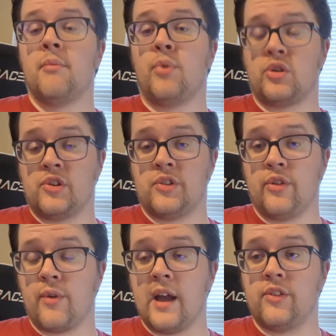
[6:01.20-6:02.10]
purchasing
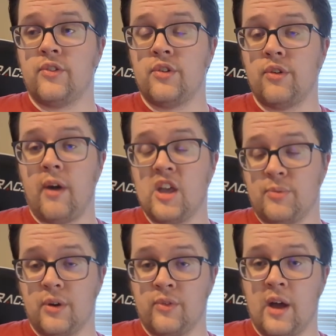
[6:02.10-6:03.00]
the rights to
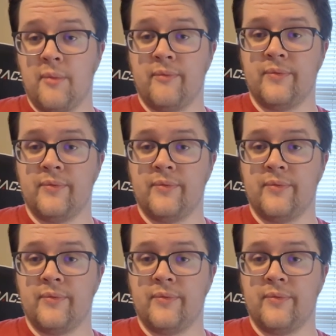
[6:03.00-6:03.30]
Hasbro Hotel.